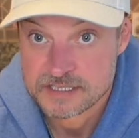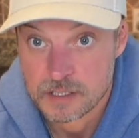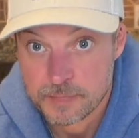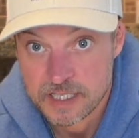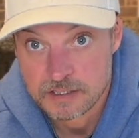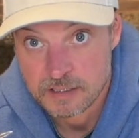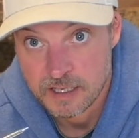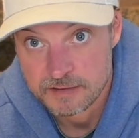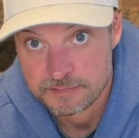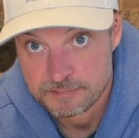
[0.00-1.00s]
gonna make your
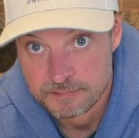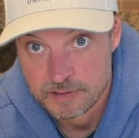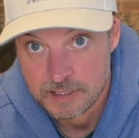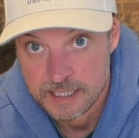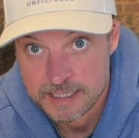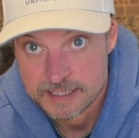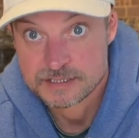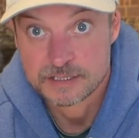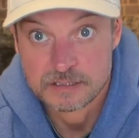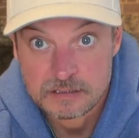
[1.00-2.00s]
life a lot
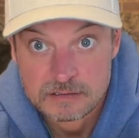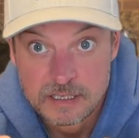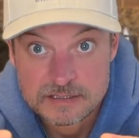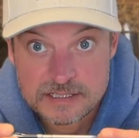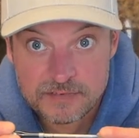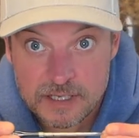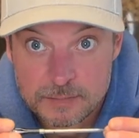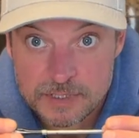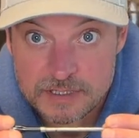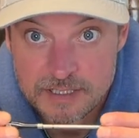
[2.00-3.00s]
easier, I'll see if I
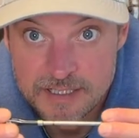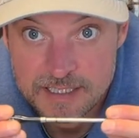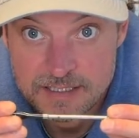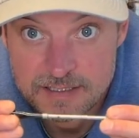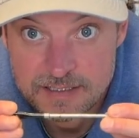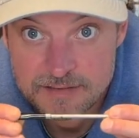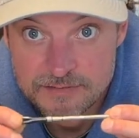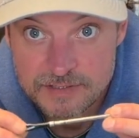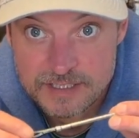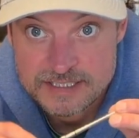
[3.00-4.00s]
can put the link
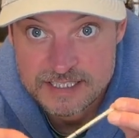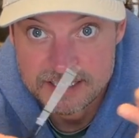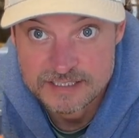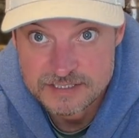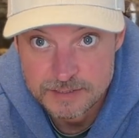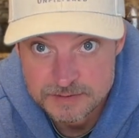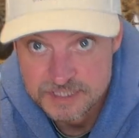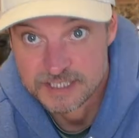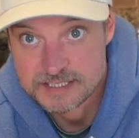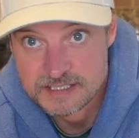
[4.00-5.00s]
for this in the
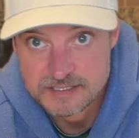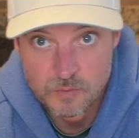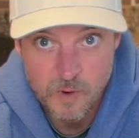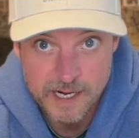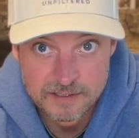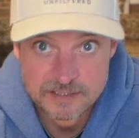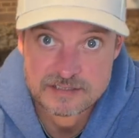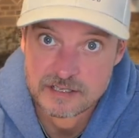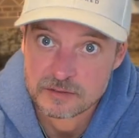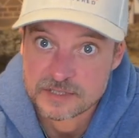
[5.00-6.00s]
description. This is a
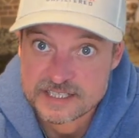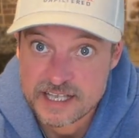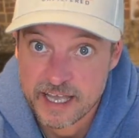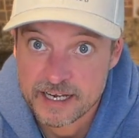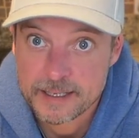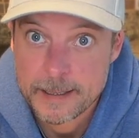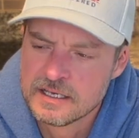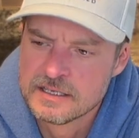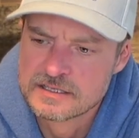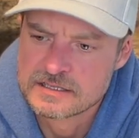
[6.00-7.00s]
wireless thermostat.
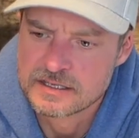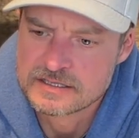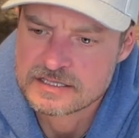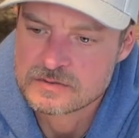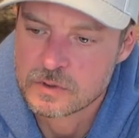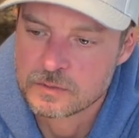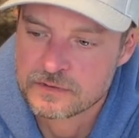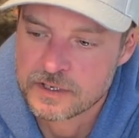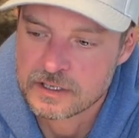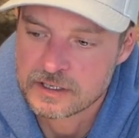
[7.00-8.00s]
So this is one we
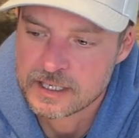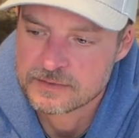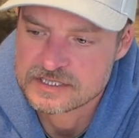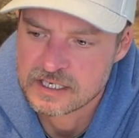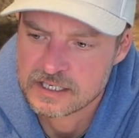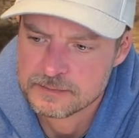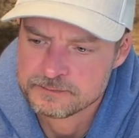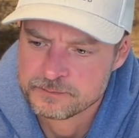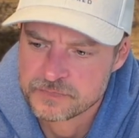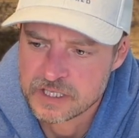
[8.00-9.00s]
found on
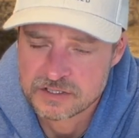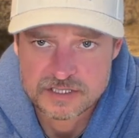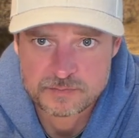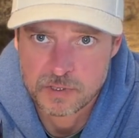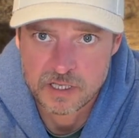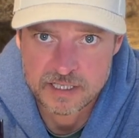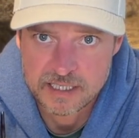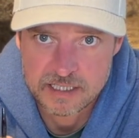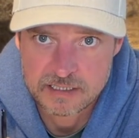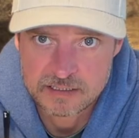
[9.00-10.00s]
Amazon. You just plug it
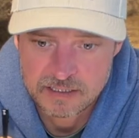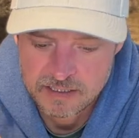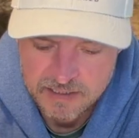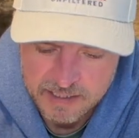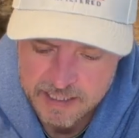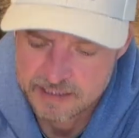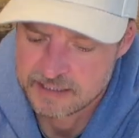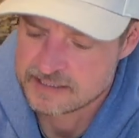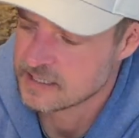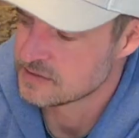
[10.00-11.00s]
in and then
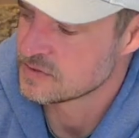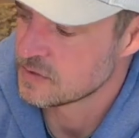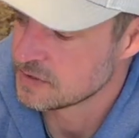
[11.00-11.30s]
it tells you